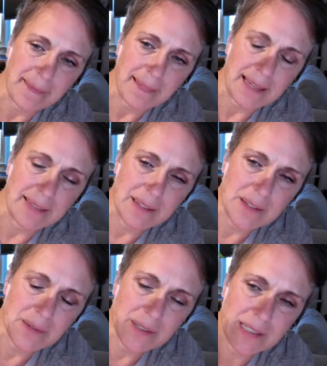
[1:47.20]
And
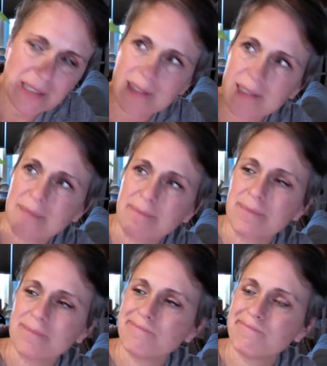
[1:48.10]
this one is
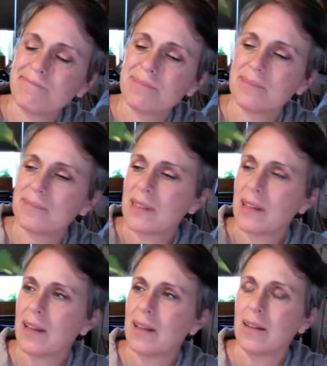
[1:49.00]

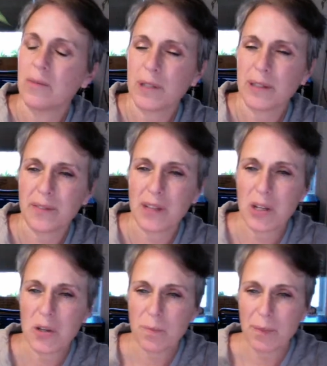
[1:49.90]
one of the
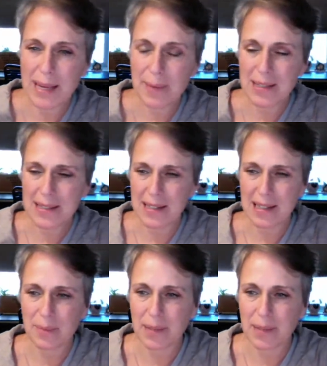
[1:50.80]
new babies that I